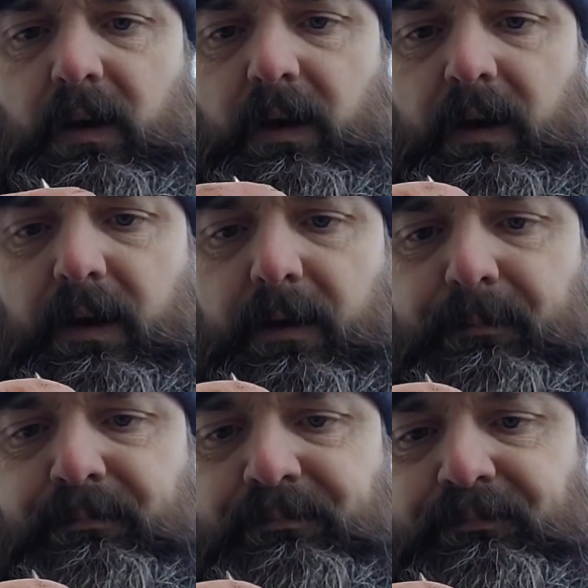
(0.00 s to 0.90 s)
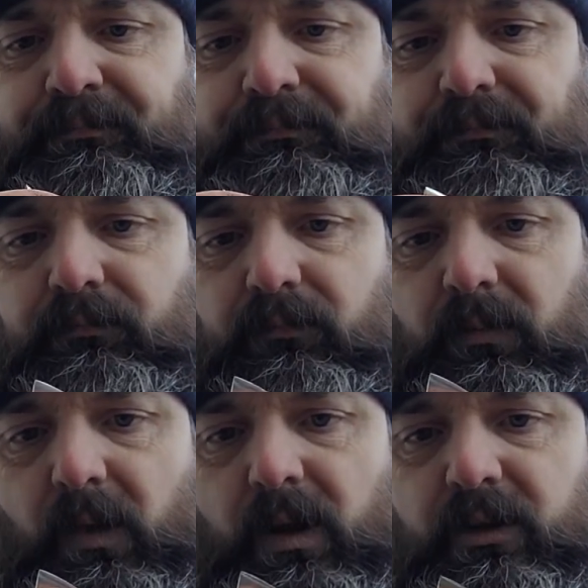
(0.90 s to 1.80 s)
to
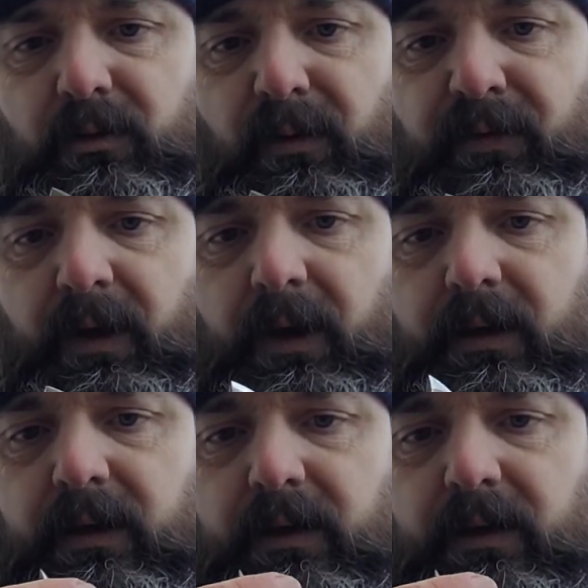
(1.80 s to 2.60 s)
be fair.